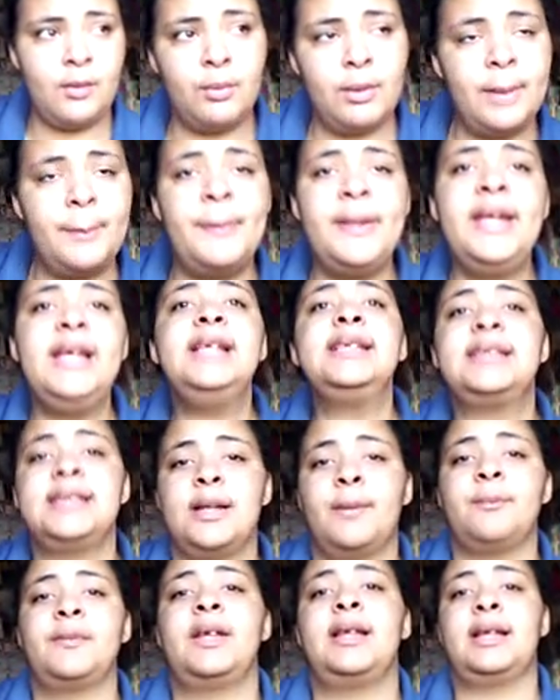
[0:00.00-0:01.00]
repeat
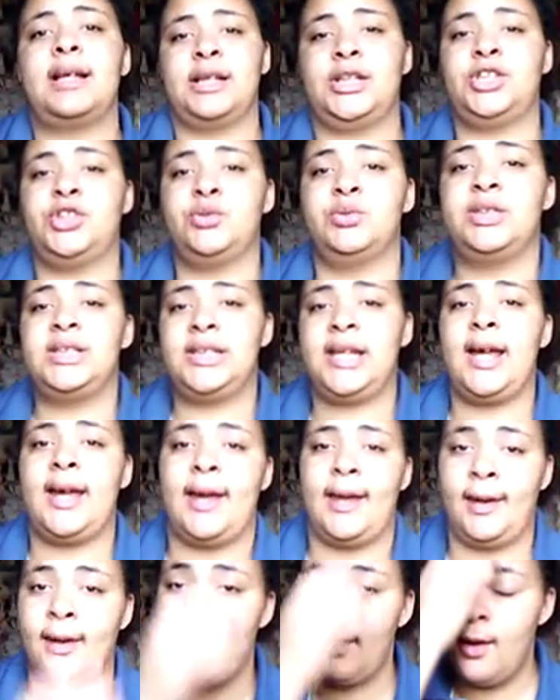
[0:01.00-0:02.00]
something that you
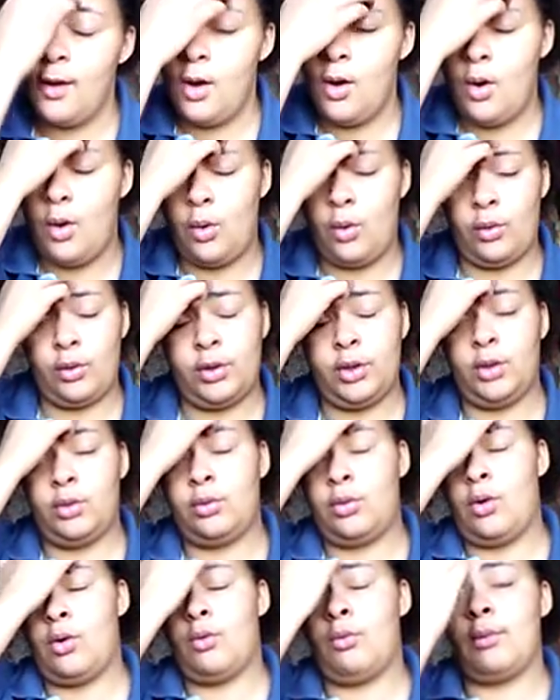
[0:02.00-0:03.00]
said or
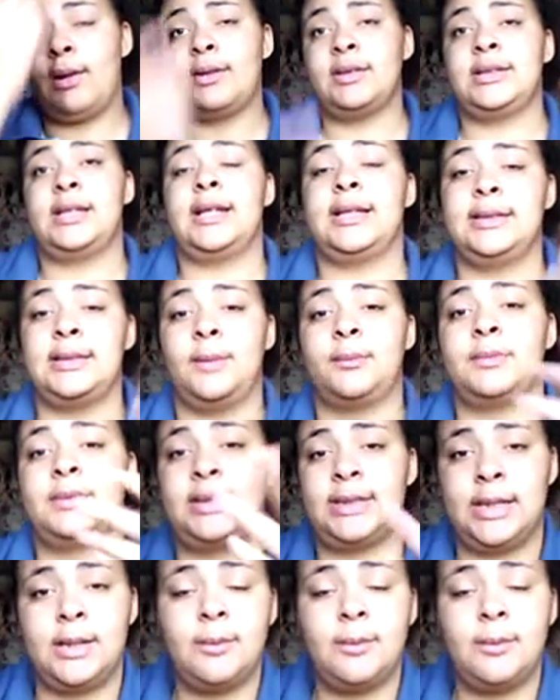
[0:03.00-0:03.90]
don't go around saying something